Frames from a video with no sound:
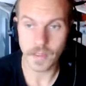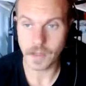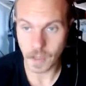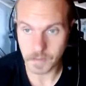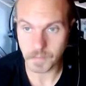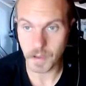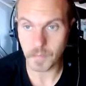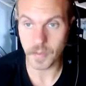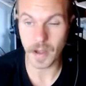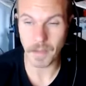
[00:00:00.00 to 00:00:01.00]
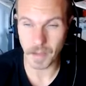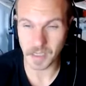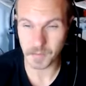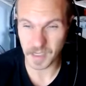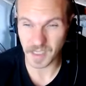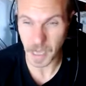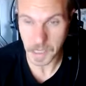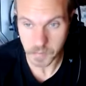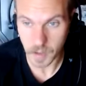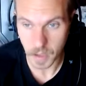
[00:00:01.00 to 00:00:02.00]
and the types of people that MSPs
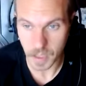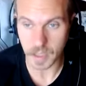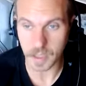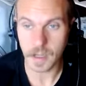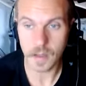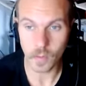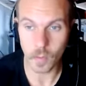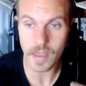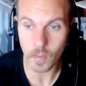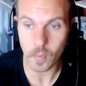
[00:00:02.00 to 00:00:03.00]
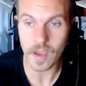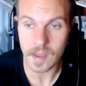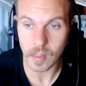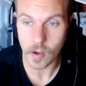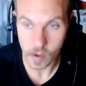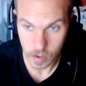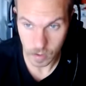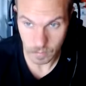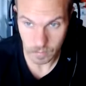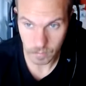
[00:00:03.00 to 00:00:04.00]
desperately need, the way that we
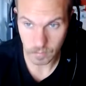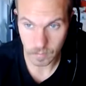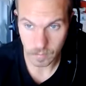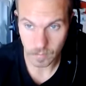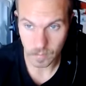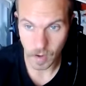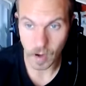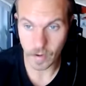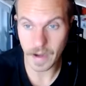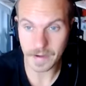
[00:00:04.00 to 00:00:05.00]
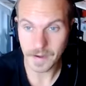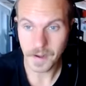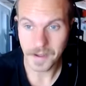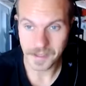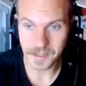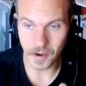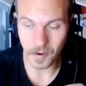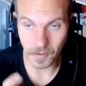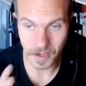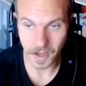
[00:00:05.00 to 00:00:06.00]
learn. All right.
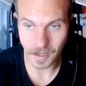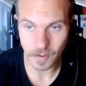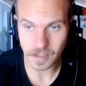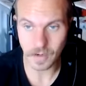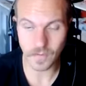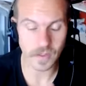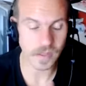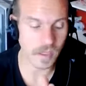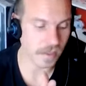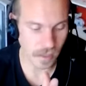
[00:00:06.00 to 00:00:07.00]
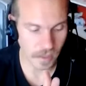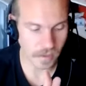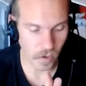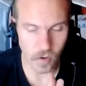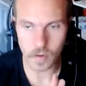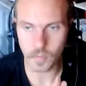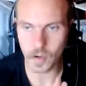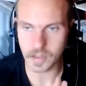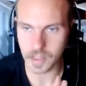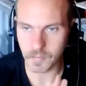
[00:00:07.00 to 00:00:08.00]
So ConnectWise University is a
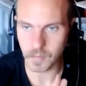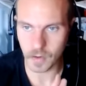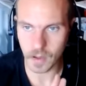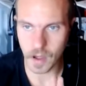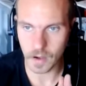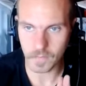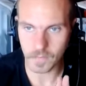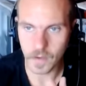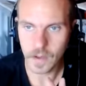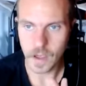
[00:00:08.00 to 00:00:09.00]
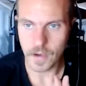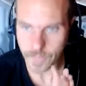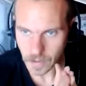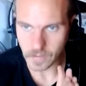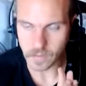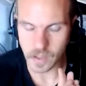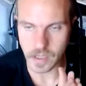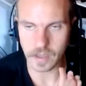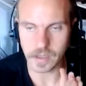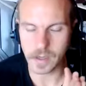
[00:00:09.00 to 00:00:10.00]
horrible example of effective
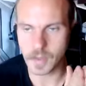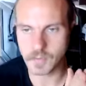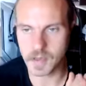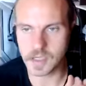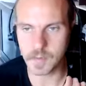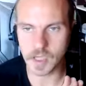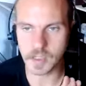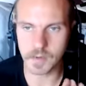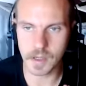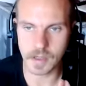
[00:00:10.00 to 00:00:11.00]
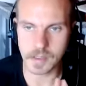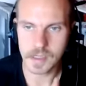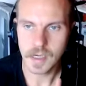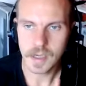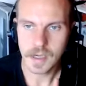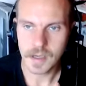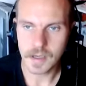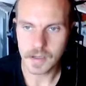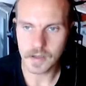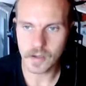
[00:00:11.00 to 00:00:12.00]
training in the MSP space, because
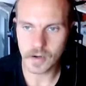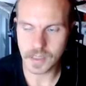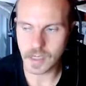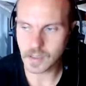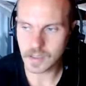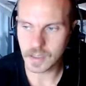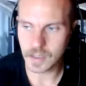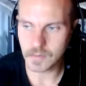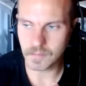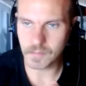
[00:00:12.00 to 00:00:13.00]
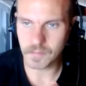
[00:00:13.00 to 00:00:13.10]
you're essentially